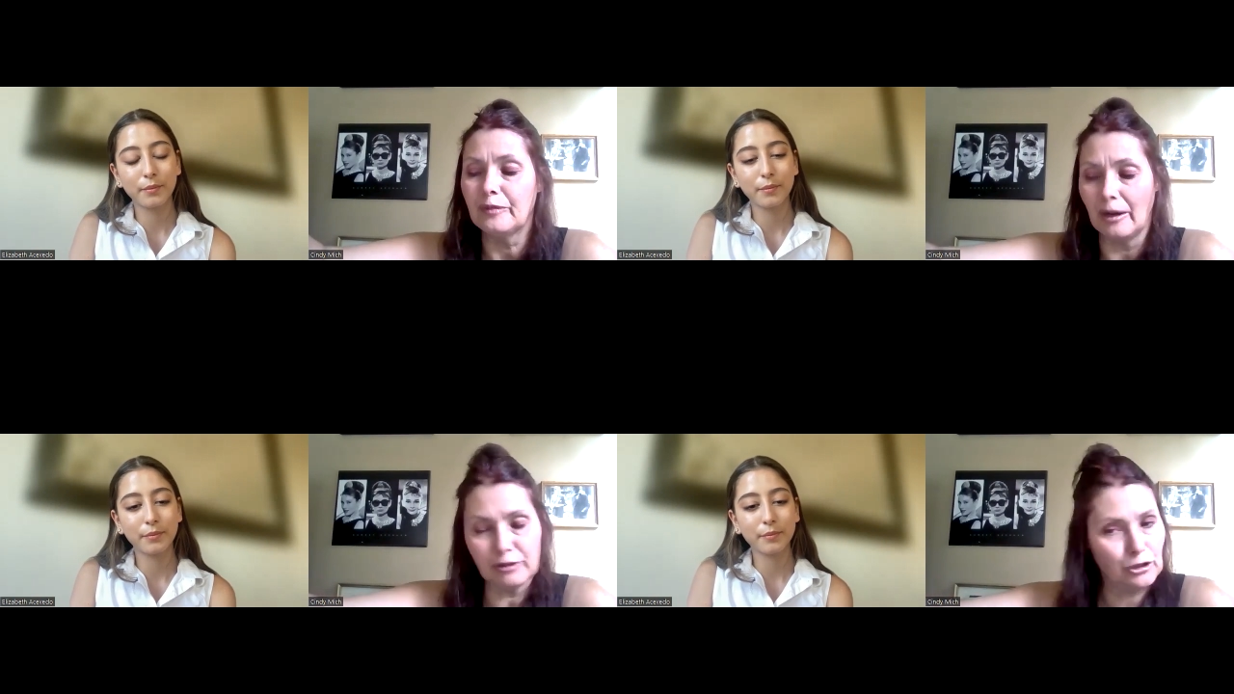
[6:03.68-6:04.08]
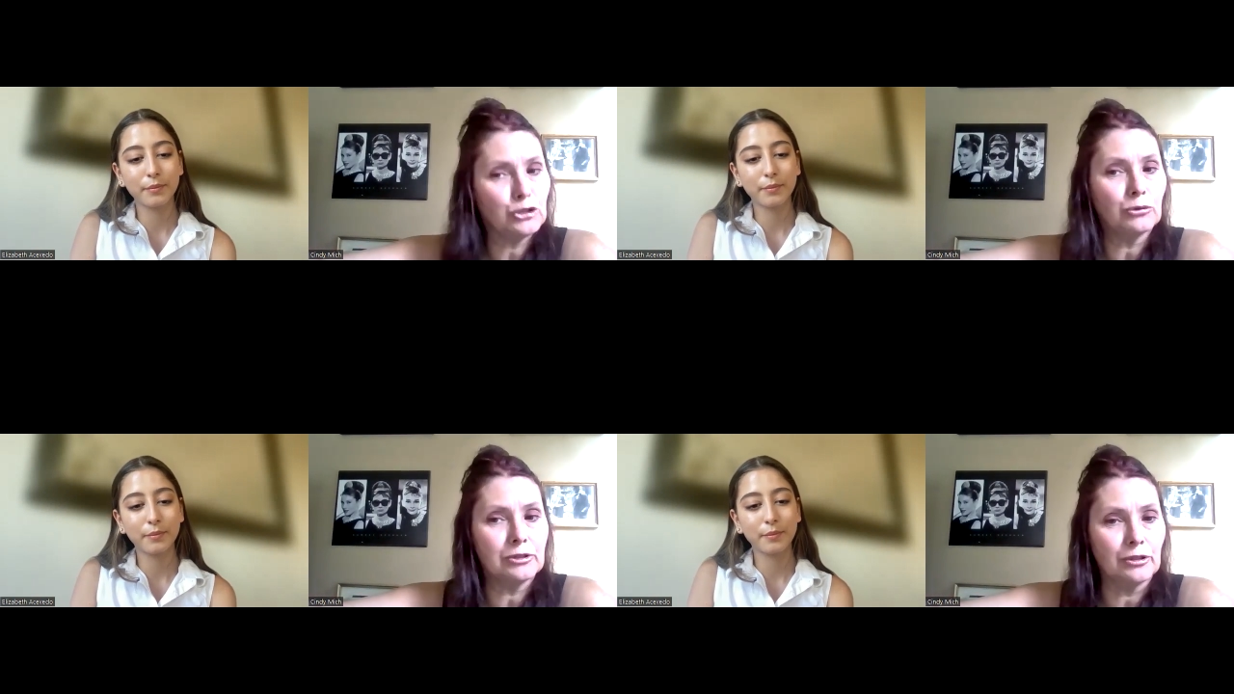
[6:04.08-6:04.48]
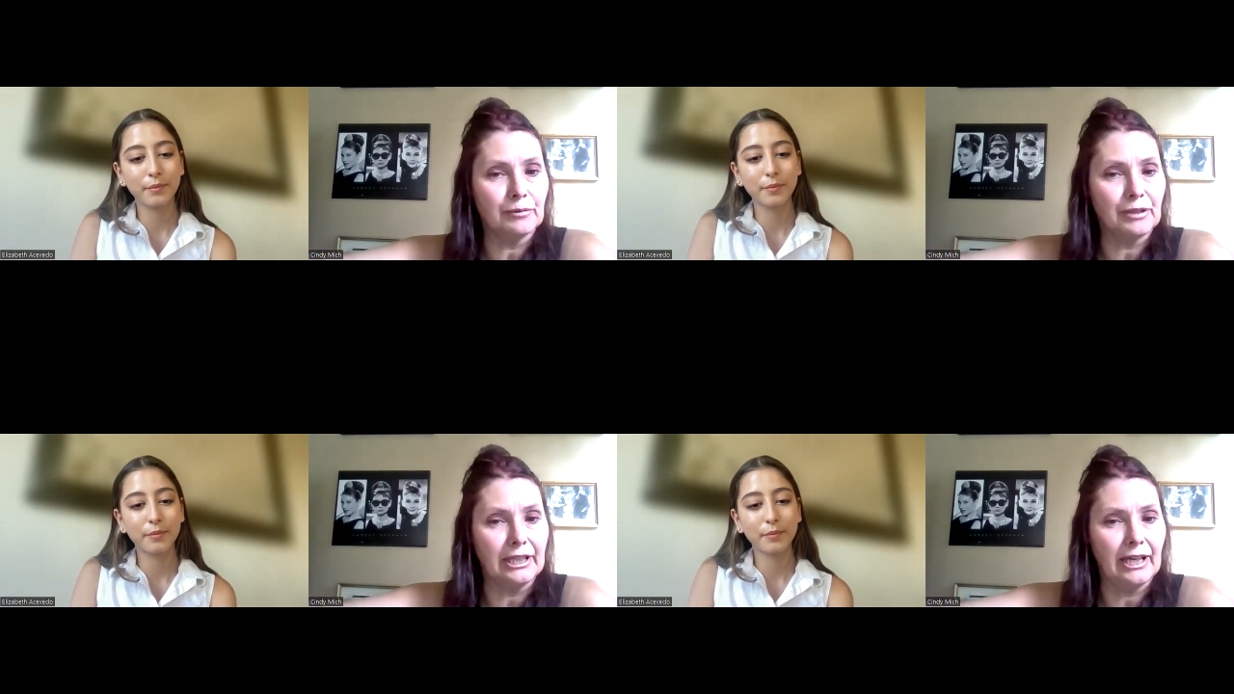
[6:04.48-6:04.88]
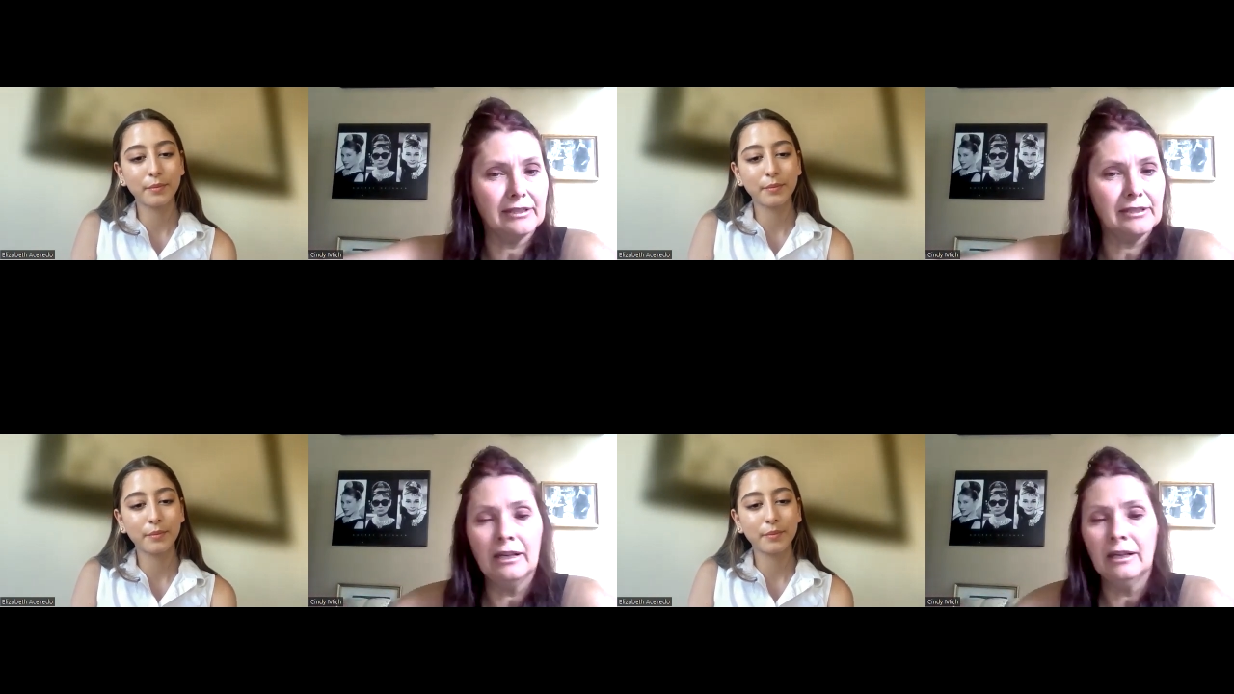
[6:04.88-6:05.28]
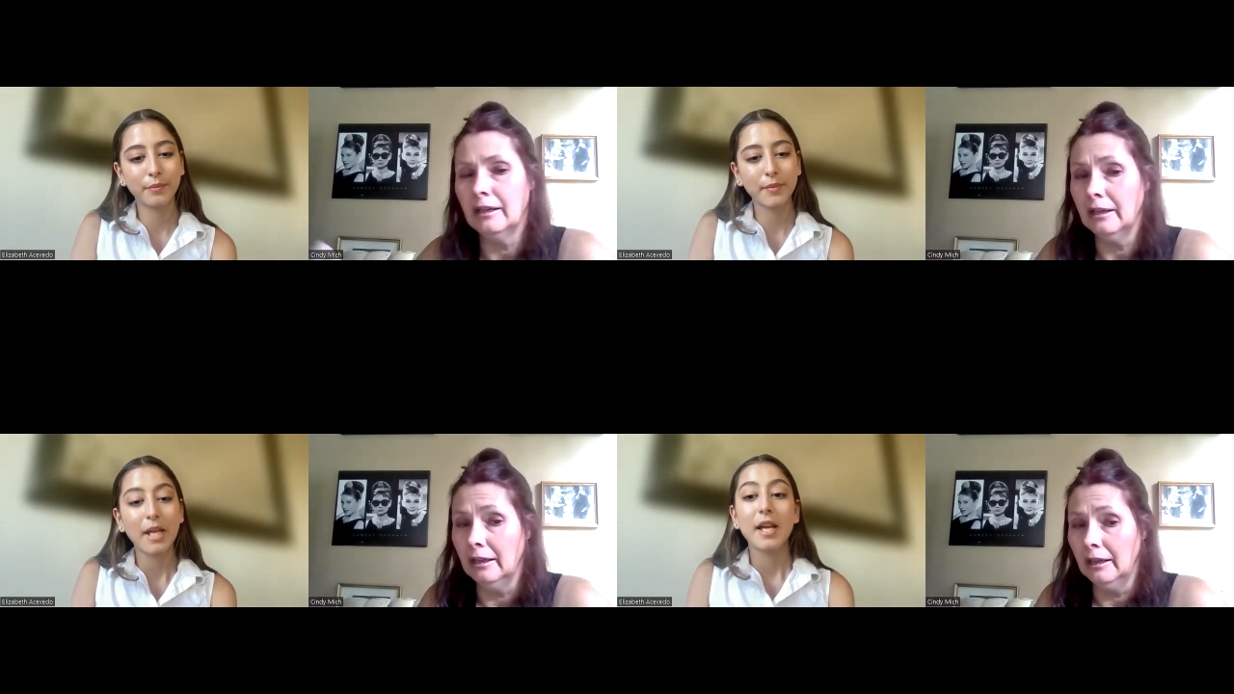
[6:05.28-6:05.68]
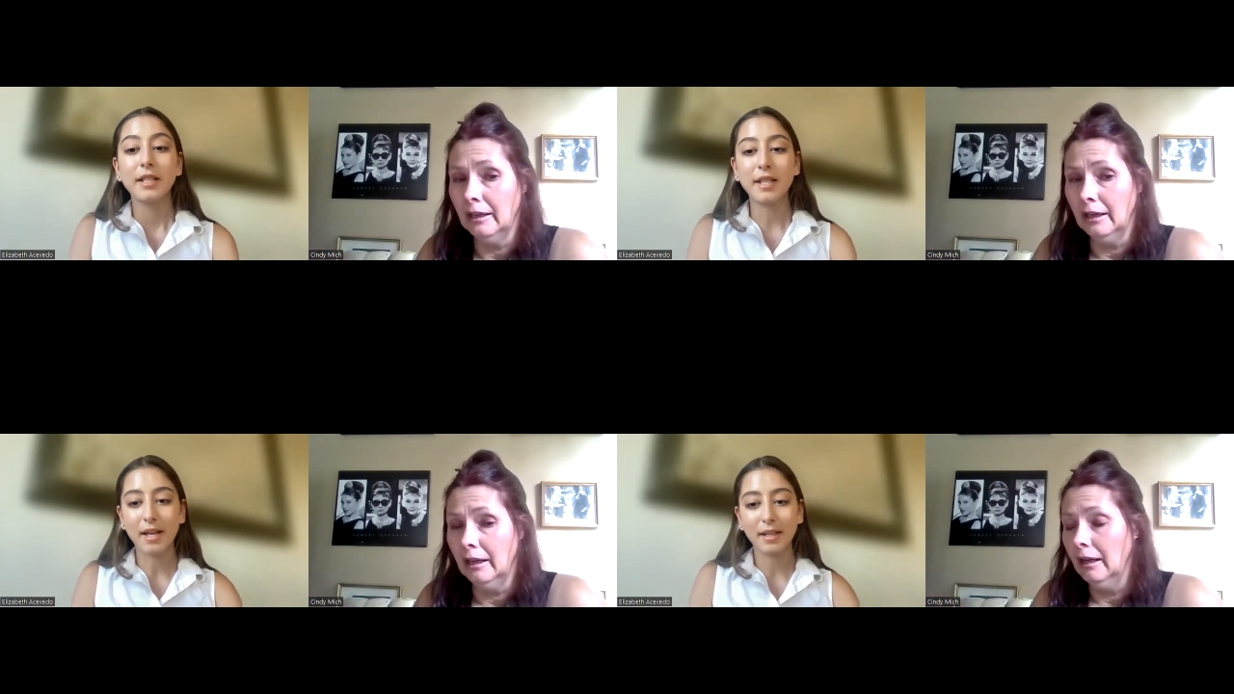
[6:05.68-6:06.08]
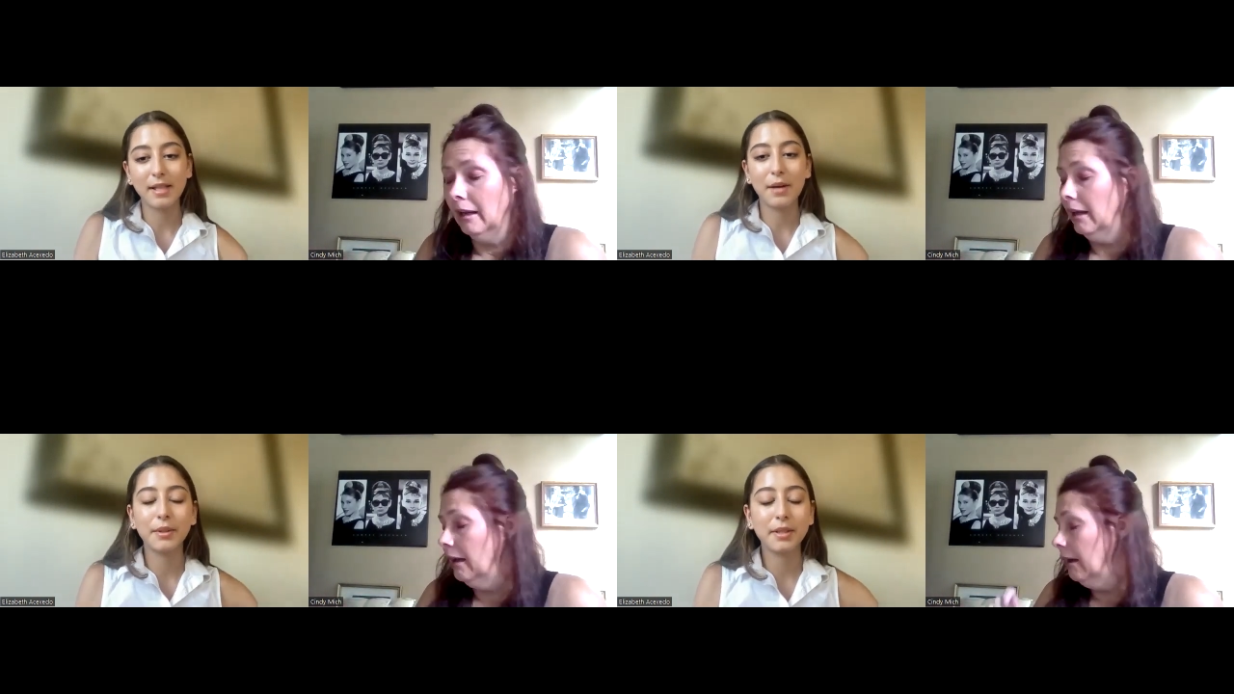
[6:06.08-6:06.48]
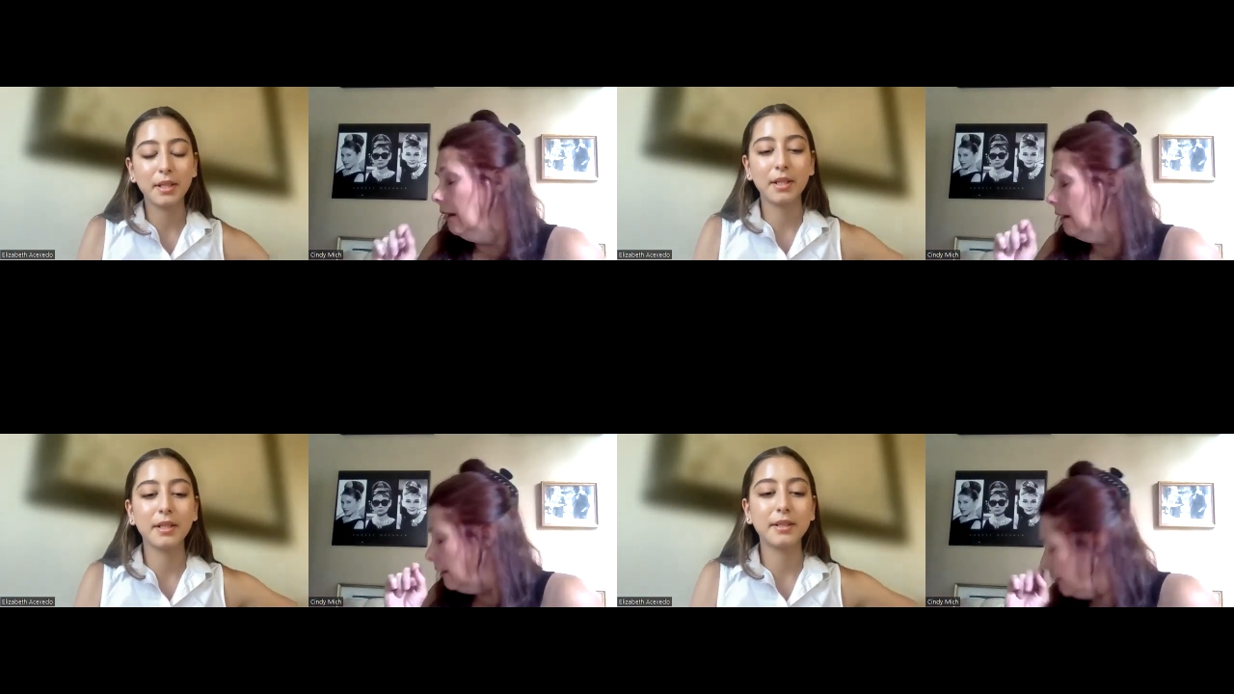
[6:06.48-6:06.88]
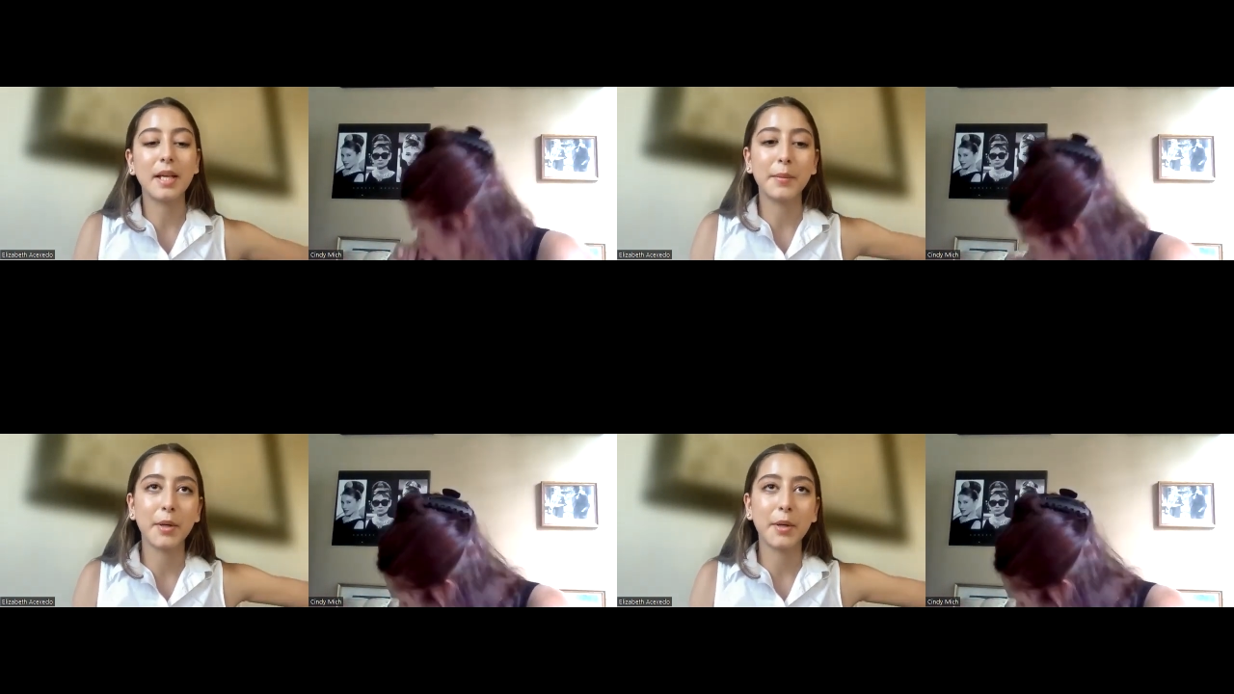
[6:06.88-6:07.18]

Speaker 1: that was a short term thing? Yes.
Speaker 2: Yes, that was a summer